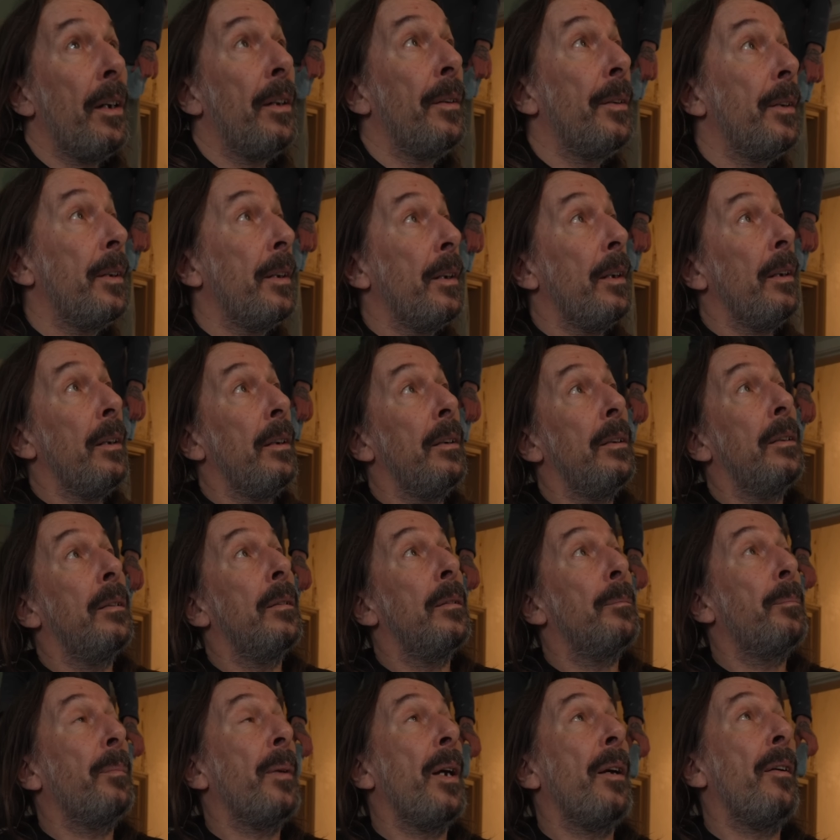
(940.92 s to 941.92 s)
And
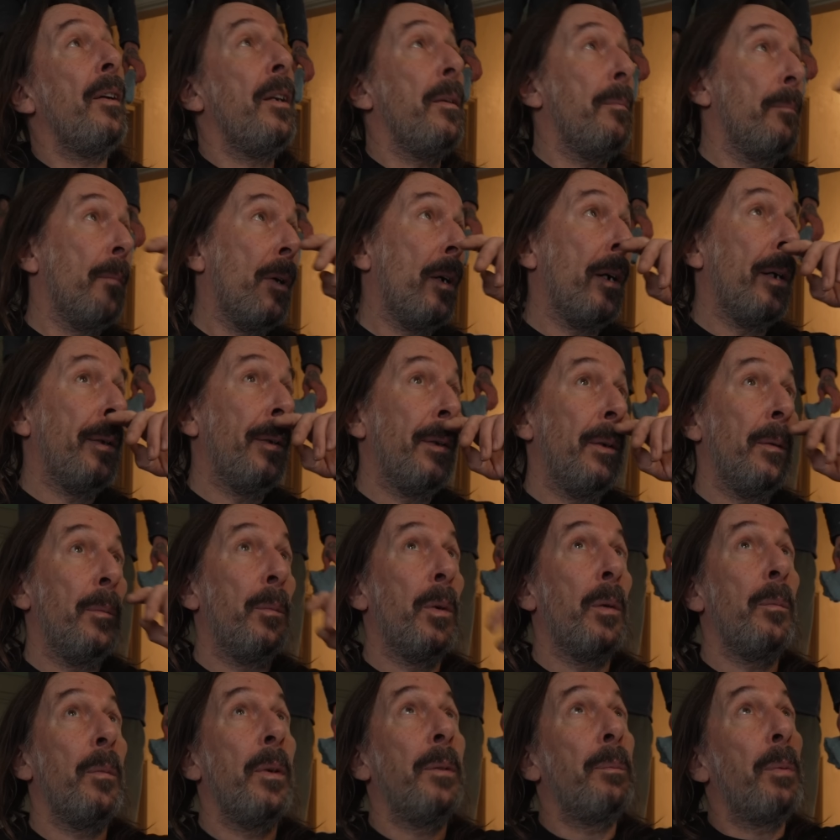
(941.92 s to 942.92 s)
bearing in mind that
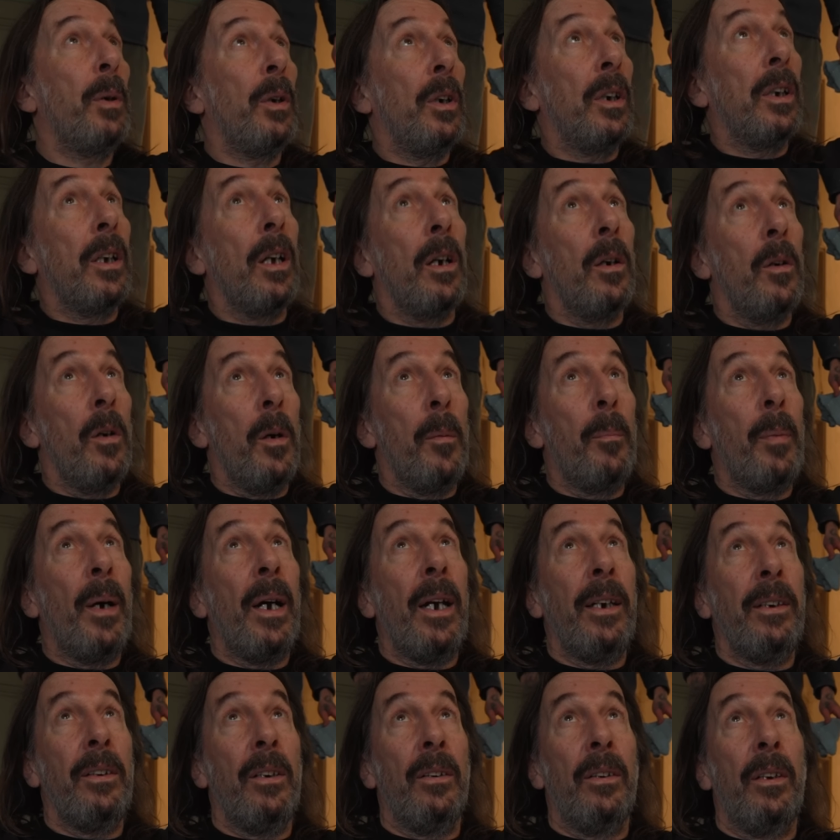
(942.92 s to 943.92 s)
when we put a coat of
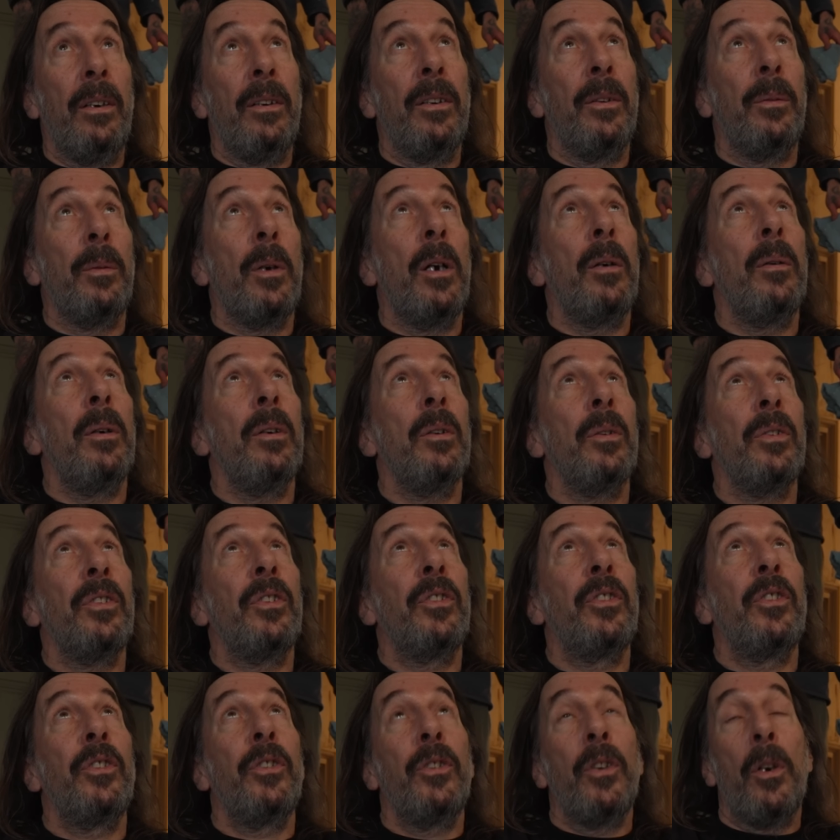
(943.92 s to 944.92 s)
paint on it as well, it will
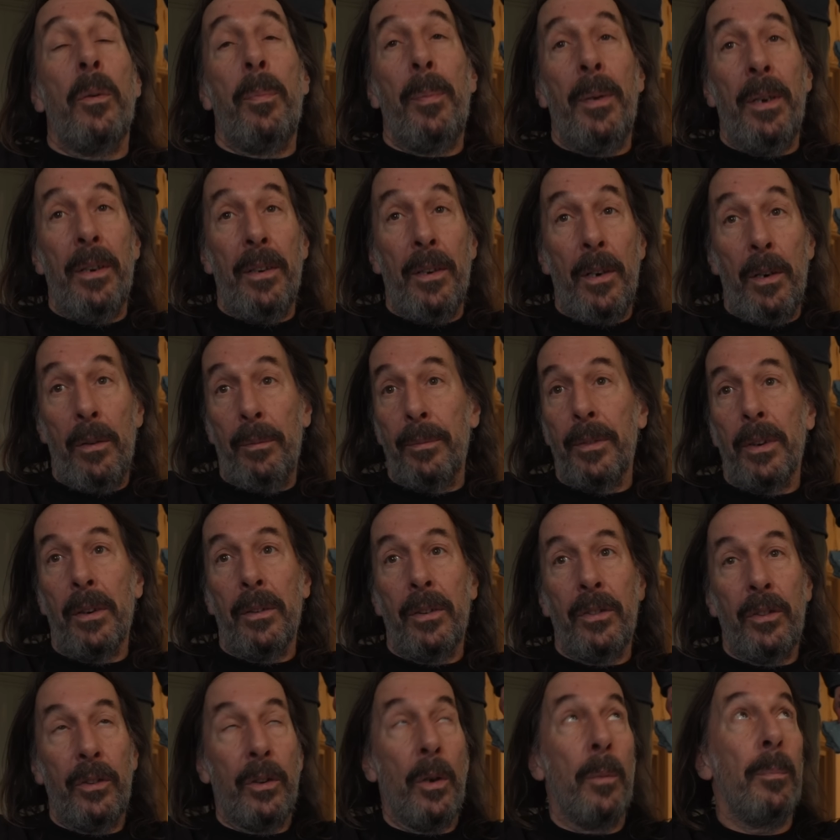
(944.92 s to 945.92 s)
stop it.
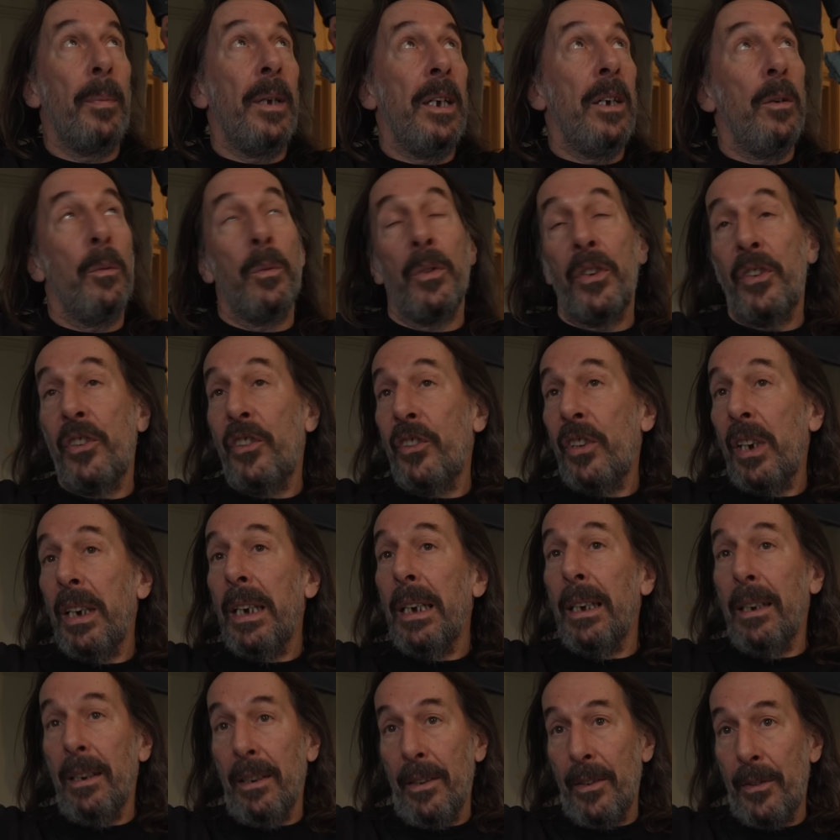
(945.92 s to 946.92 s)
It will
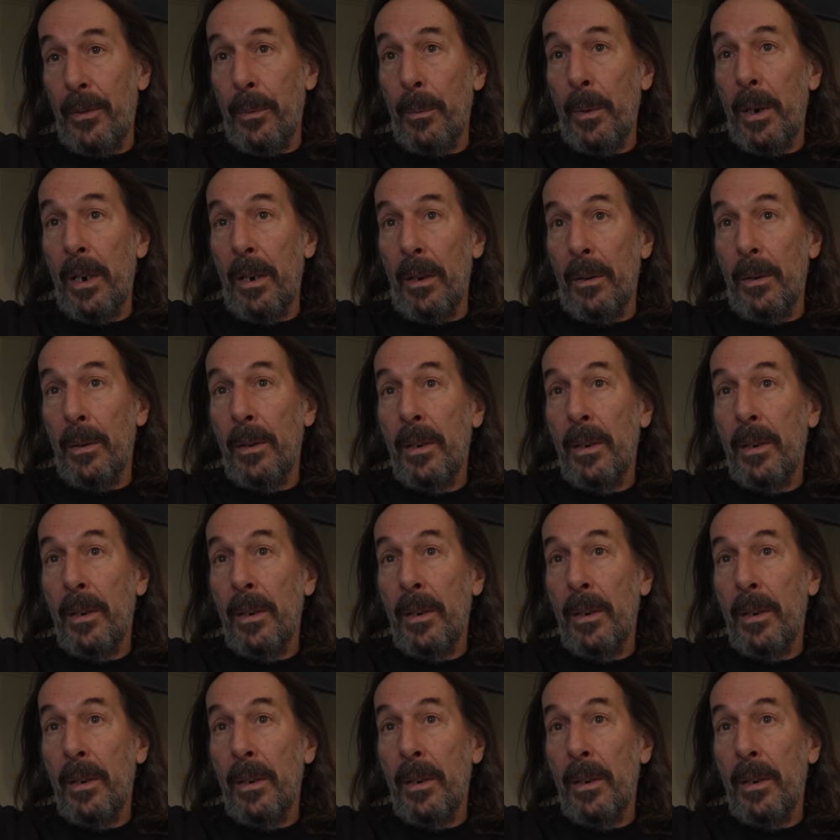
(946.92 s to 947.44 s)
seal it as well.